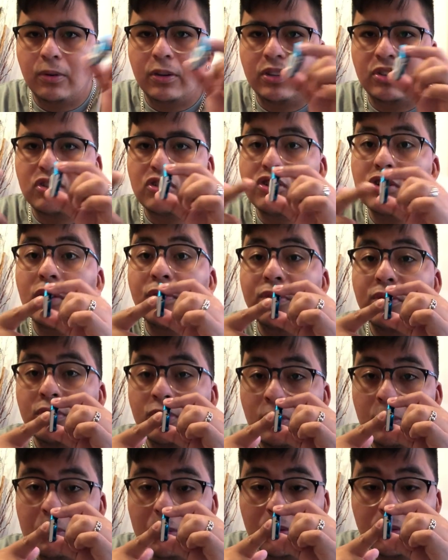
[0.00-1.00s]
It just shuffles
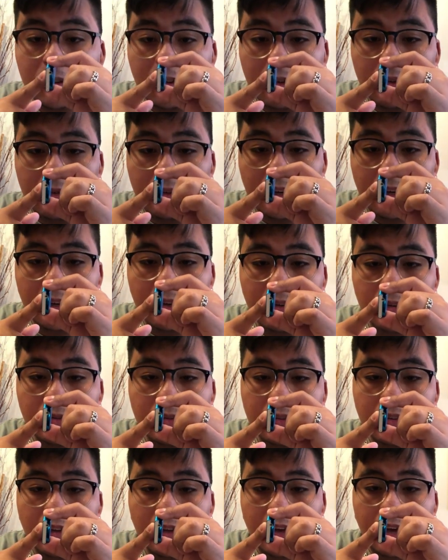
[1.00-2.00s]
your music
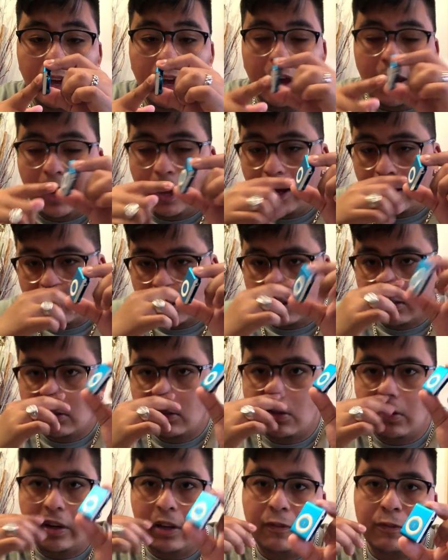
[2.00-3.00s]
around and it's
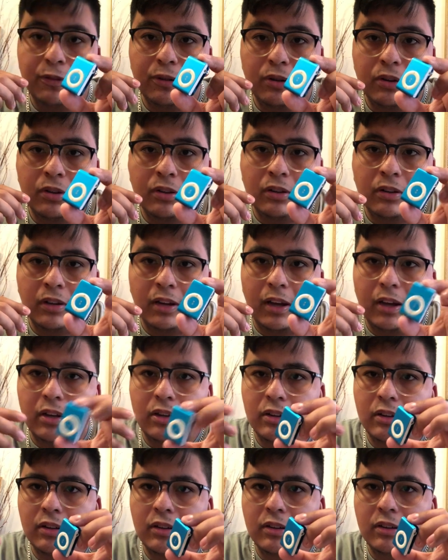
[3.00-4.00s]
great for
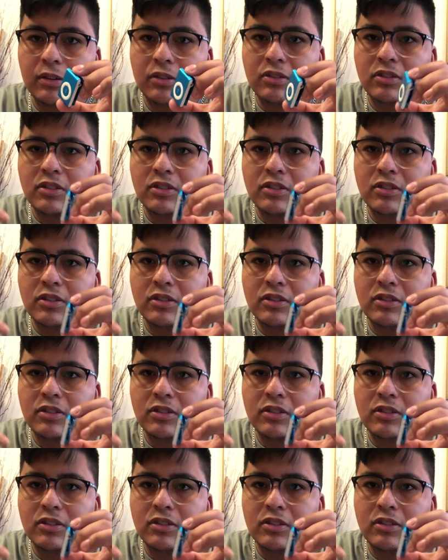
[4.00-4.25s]
uh,